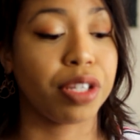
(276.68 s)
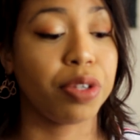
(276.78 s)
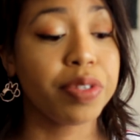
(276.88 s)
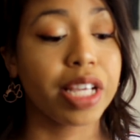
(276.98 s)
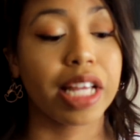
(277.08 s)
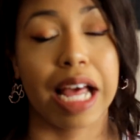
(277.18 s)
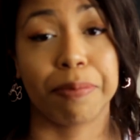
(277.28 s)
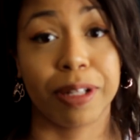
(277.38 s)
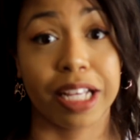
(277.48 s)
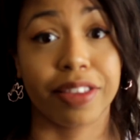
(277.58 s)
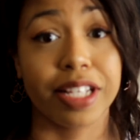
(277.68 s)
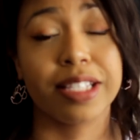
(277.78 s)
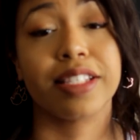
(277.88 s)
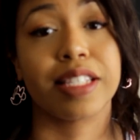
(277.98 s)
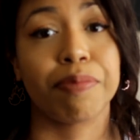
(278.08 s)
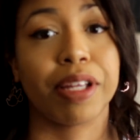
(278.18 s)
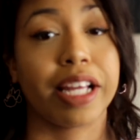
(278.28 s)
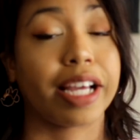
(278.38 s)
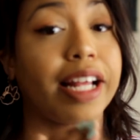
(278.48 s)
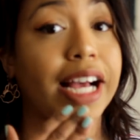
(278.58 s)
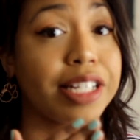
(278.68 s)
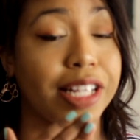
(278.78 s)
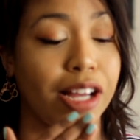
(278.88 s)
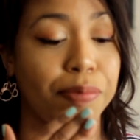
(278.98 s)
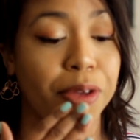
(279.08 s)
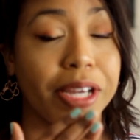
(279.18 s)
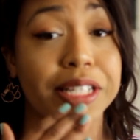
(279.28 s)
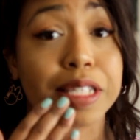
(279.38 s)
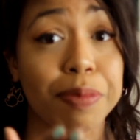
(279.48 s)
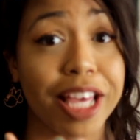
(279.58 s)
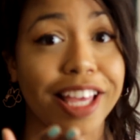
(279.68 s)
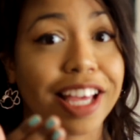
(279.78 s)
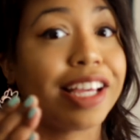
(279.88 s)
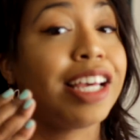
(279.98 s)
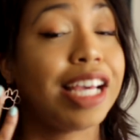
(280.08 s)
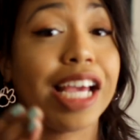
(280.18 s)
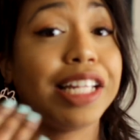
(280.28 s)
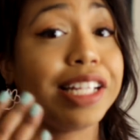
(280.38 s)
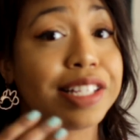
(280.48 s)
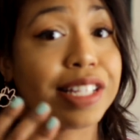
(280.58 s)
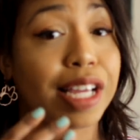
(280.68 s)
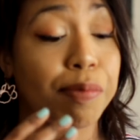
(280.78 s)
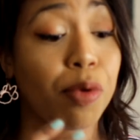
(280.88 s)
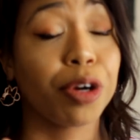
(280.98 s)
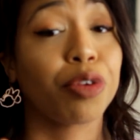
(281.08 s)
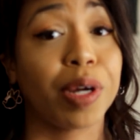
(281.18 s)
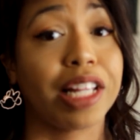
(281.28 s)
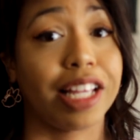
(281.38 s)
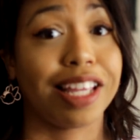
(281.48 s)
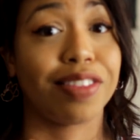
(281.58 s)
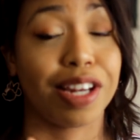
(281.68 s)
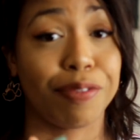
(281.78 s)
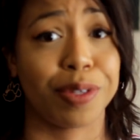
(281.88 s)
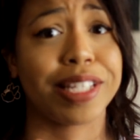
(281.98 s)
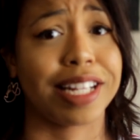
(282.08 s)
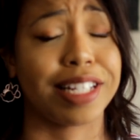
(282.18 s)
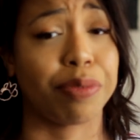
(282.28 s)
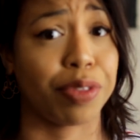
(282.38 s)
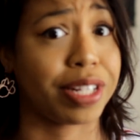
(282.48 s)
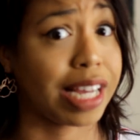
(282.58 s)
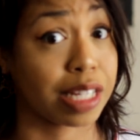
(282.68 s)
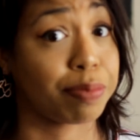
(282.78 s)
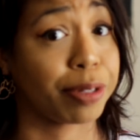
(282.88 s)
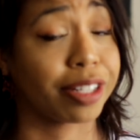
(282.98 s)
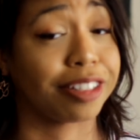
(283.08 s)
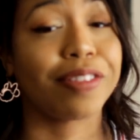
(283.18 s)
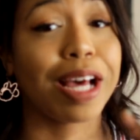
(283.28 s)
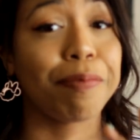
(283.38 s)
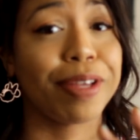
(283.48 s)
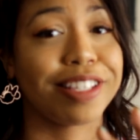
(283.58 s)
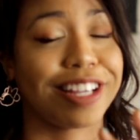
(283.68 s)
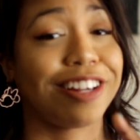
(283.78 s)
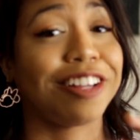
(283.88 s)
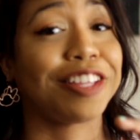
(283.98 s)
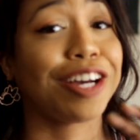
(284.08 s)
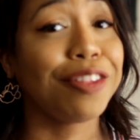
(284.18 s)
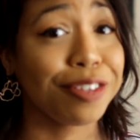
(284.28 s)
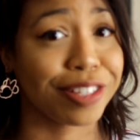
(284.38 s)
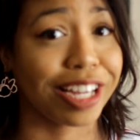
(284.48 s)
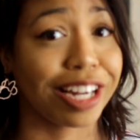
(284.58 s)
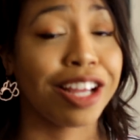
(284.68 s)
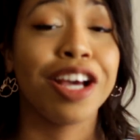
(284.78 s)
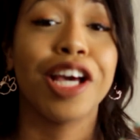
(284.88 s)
using an app like this is something that could actually help you get speaking and listening more quickly than if you sat down with a textbook. That being said, on the other side,